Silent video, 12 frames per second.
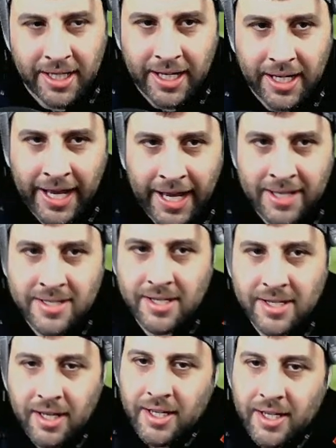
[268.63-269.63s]
as
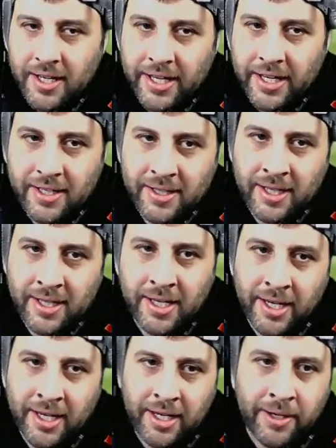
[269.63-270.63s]

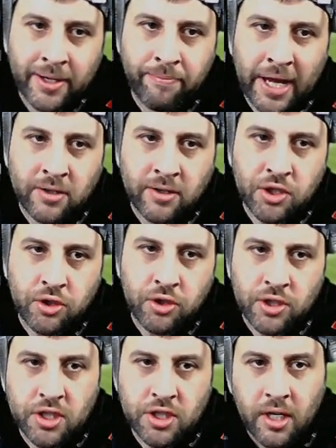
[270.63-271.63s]
the bench
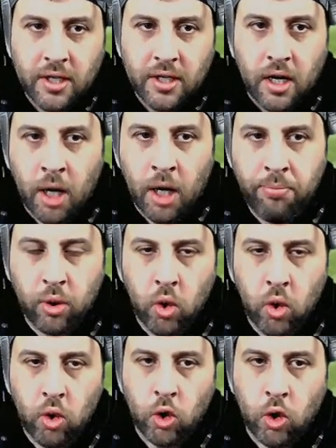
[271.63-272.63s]
just
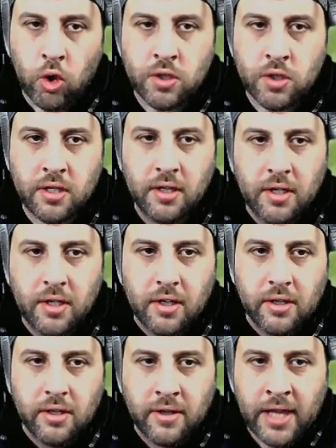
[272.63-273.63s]
applaud
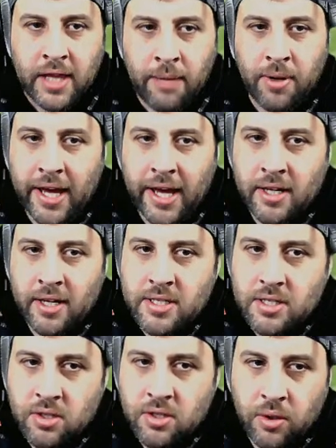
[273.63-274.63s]
their players
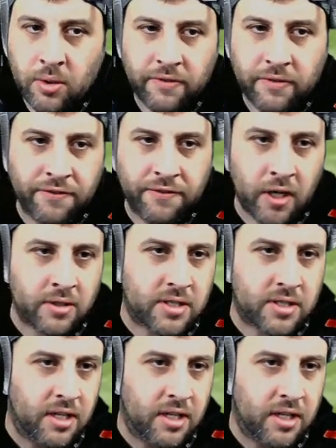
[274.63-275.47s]
to the front,